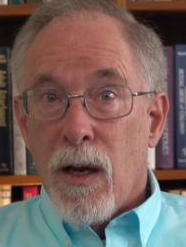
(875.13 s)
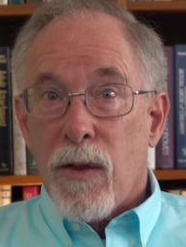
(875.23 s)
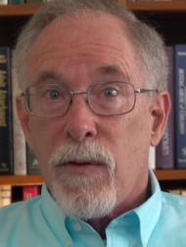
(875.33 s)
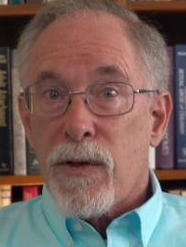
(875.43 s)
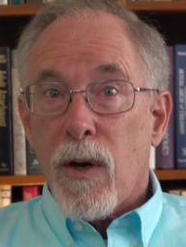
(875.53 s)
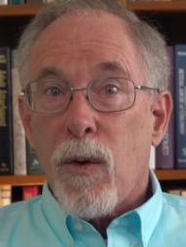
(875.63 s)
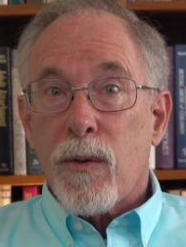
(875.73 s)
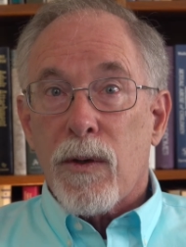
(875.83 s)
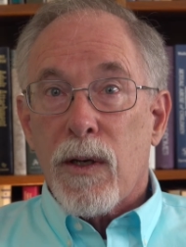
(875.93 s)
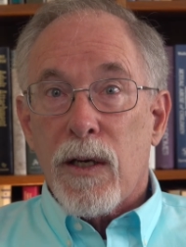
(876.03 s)
the
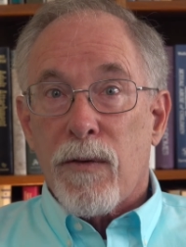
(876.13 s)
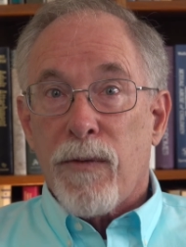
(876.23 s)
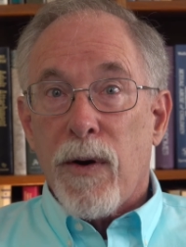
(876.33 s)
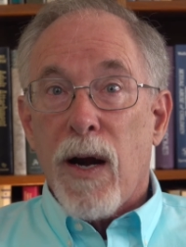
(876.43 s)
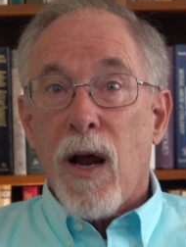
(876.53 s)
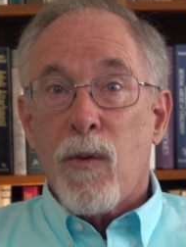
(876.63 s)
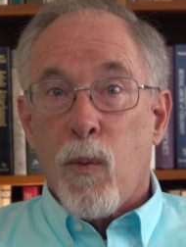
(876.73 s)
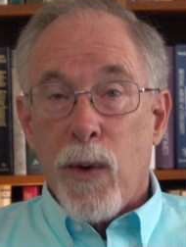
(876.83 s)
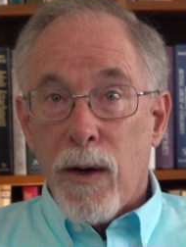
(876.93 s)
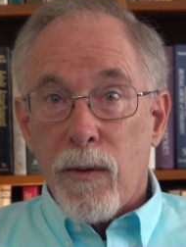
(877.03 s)
result is a very
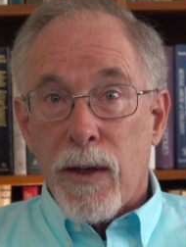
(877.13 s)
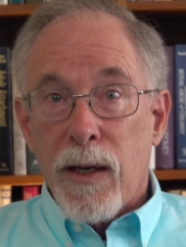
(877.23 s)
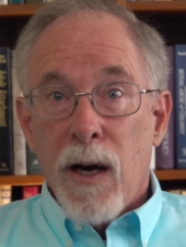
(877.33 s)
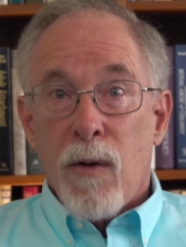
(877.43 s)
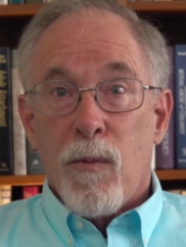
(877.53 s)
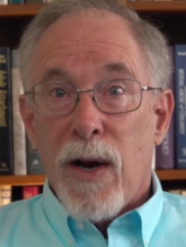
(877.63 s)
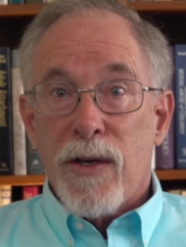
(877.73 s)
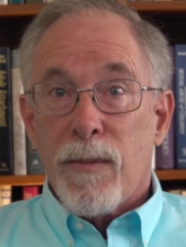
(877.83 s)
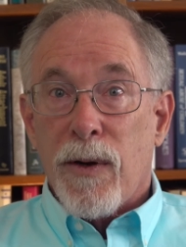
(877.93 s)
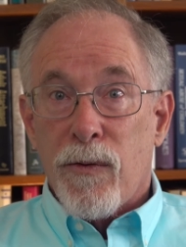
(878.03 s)
unwieldy
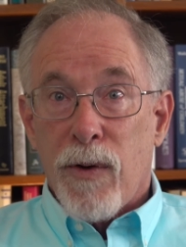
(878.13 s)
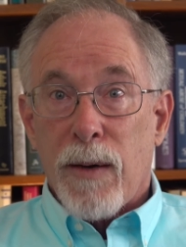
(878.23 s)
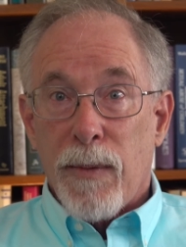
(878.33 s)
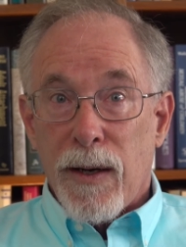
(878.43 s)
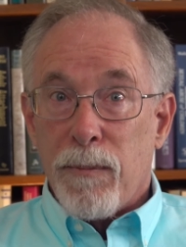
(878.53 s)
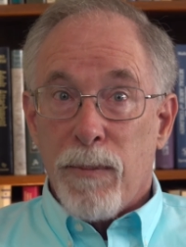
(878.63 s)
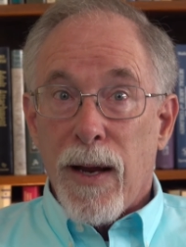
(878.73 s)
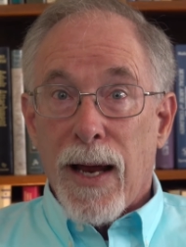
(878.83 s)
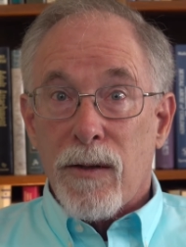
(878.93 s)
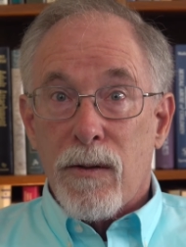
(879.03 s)
regimen of treatment at
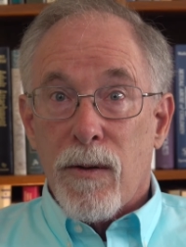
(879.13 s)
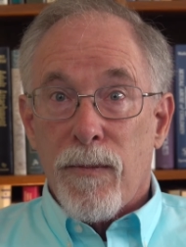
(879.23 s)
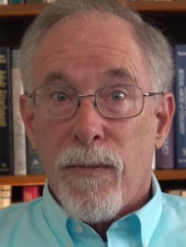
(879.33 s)
best.